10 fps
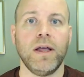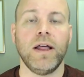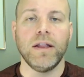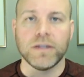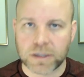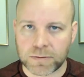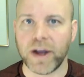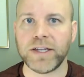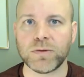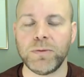
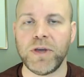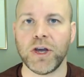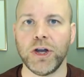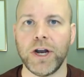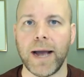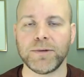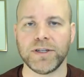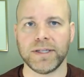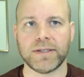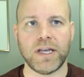sprites would be a good option.
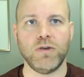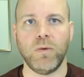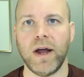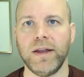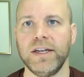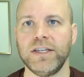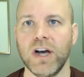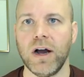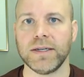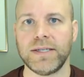Let's say you wanted the
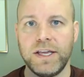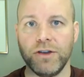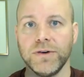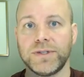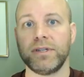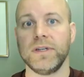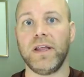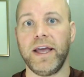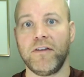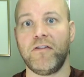dog's ears to
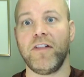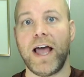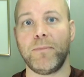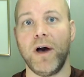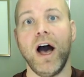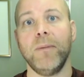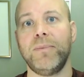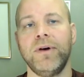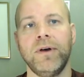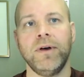like flap up,
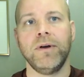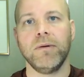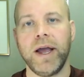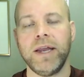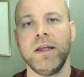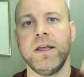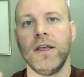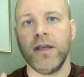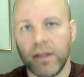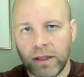right?
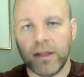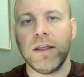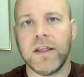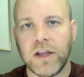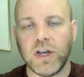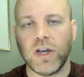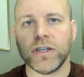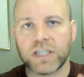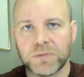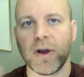
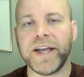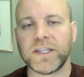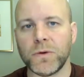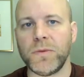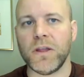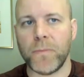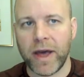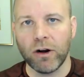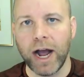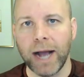Sprites would be the
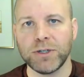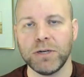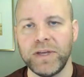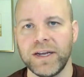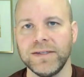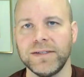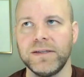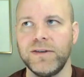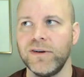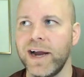better option because
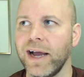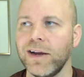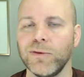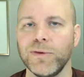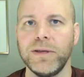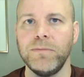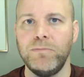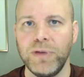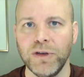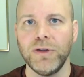you're not going to really
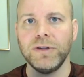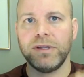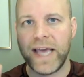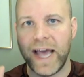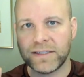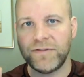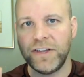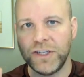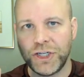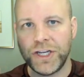build the
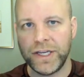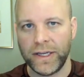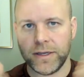SVG